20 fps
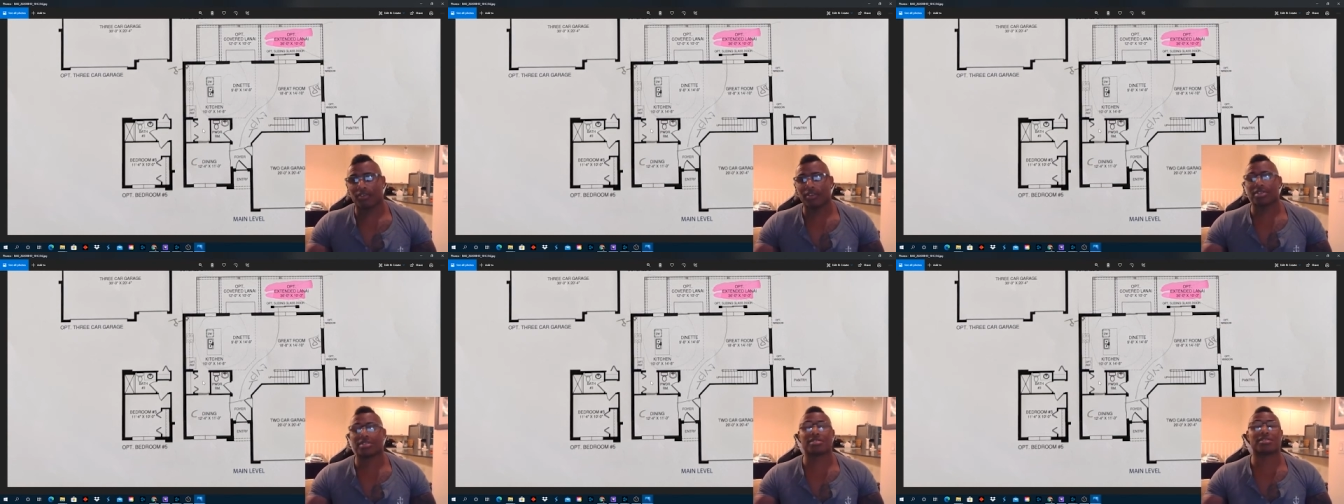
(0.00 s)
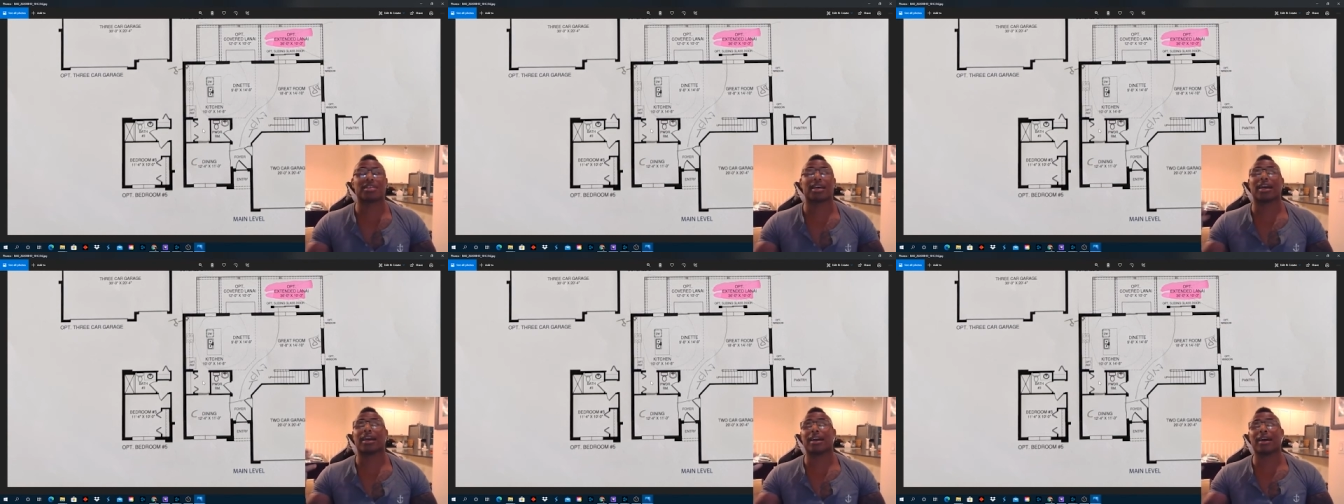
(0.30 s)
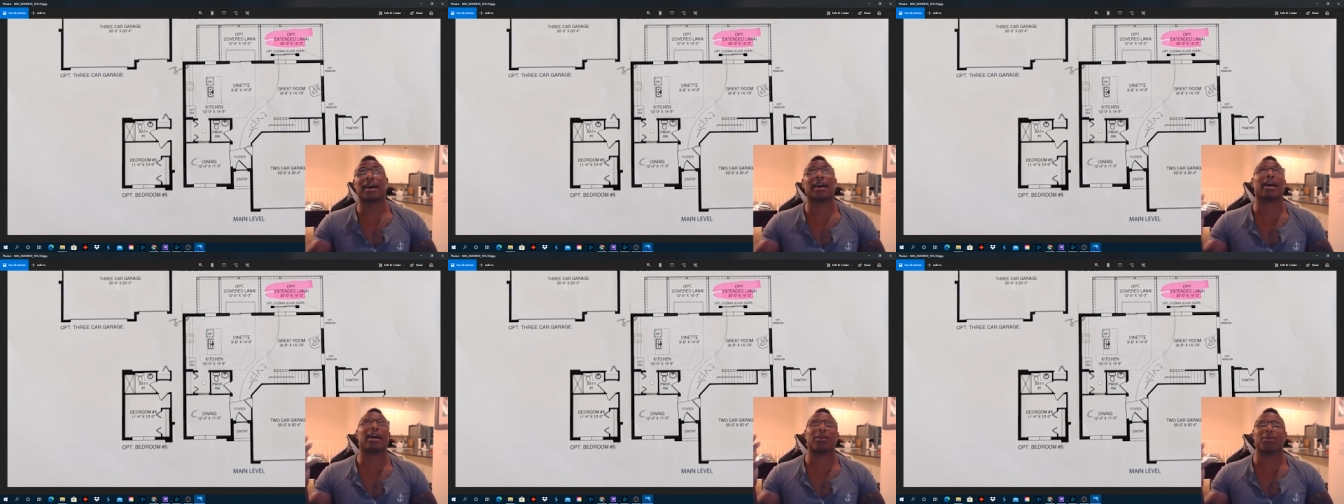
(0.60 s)
It's just like
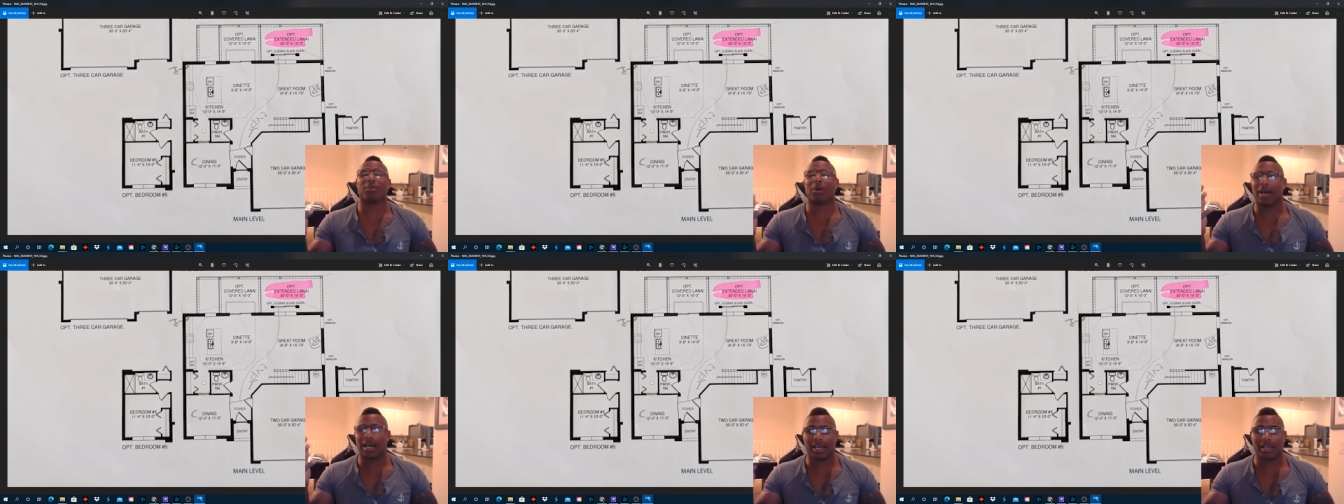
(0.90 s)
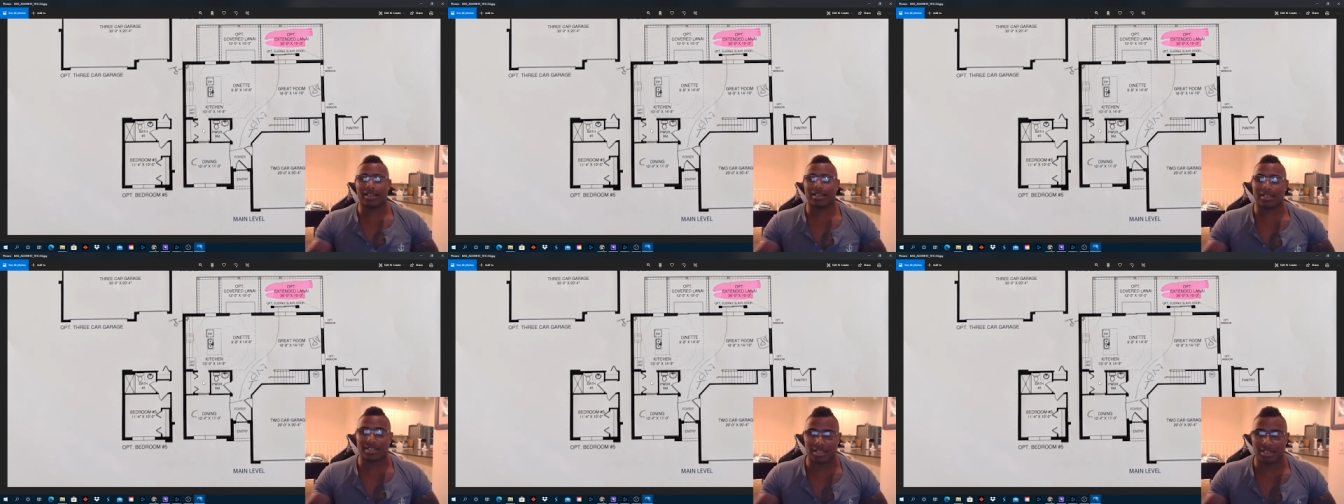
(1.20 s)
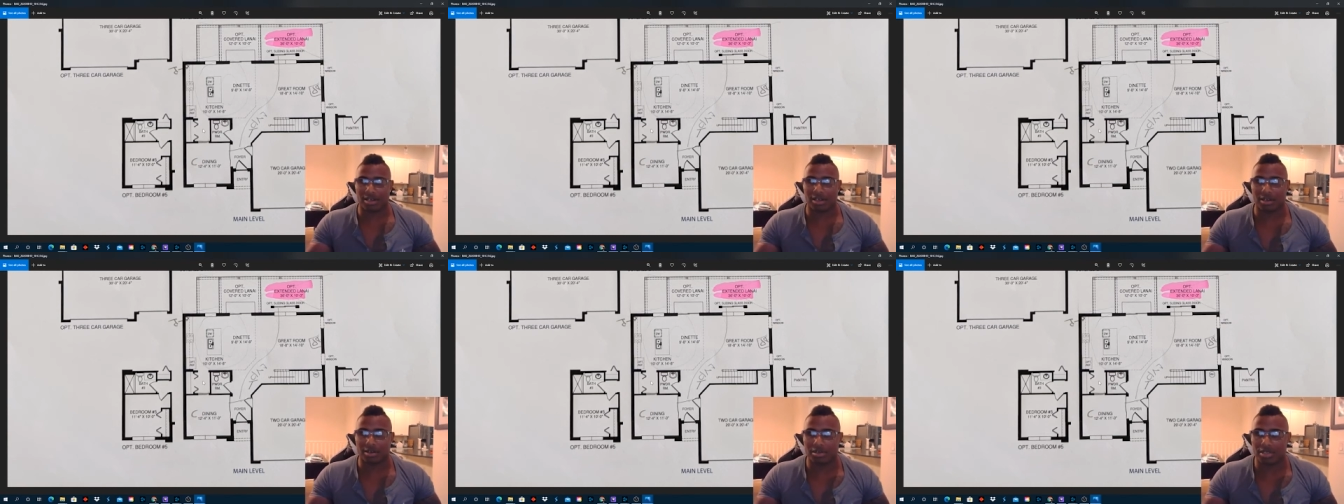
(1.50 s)
God, why is
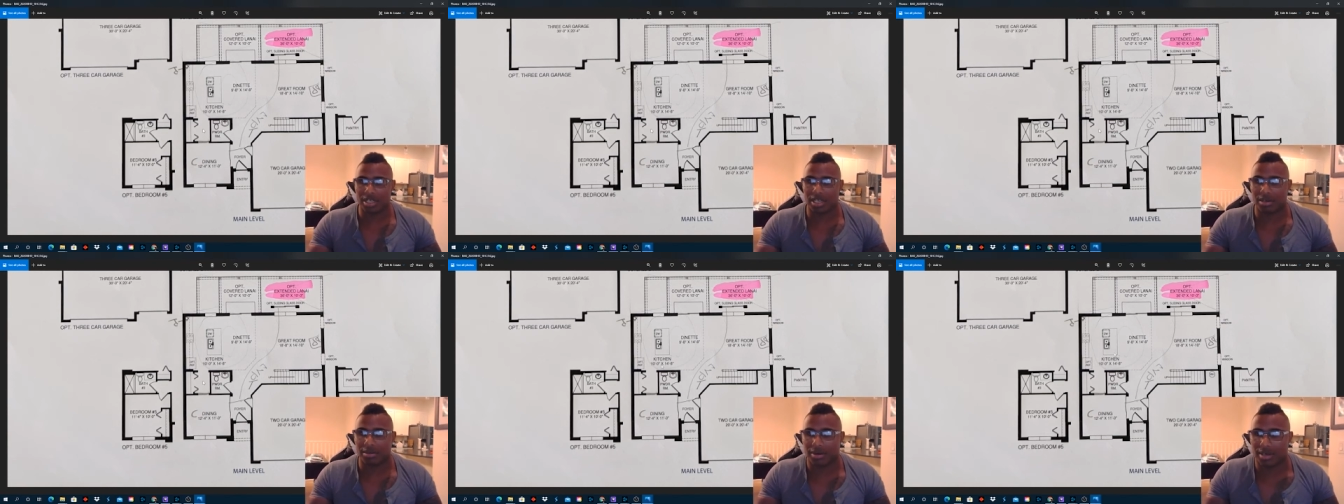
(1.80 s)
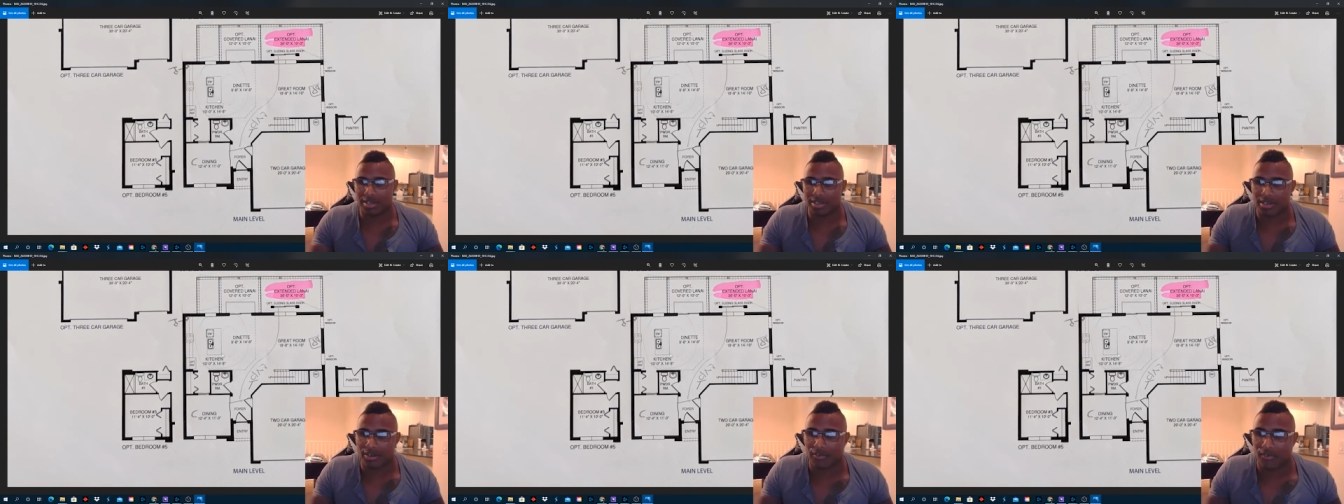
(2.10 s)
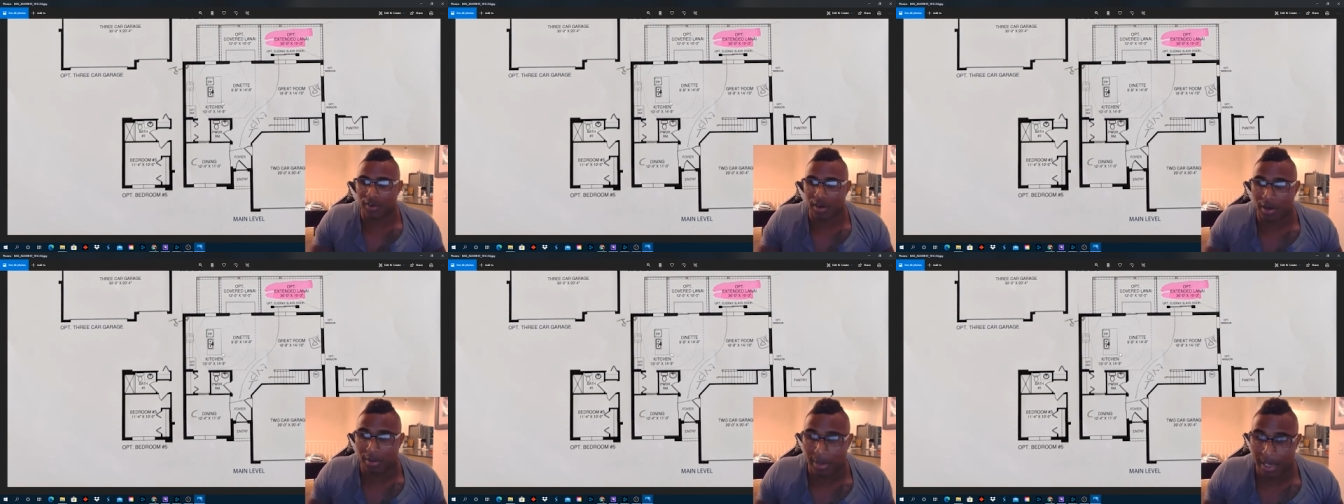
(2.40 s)
you know January so
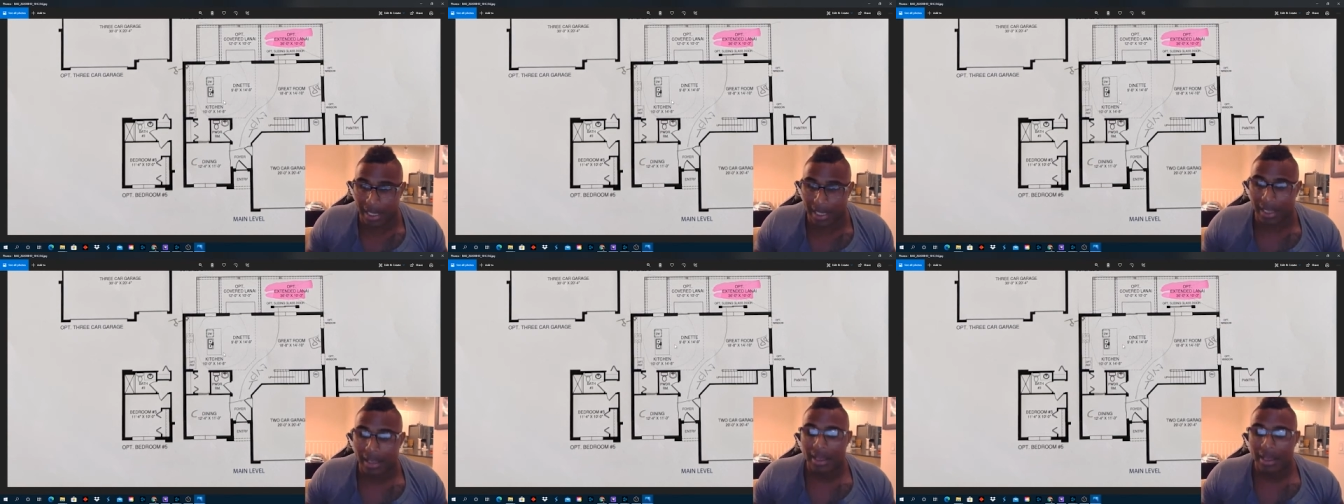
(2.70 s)
far away?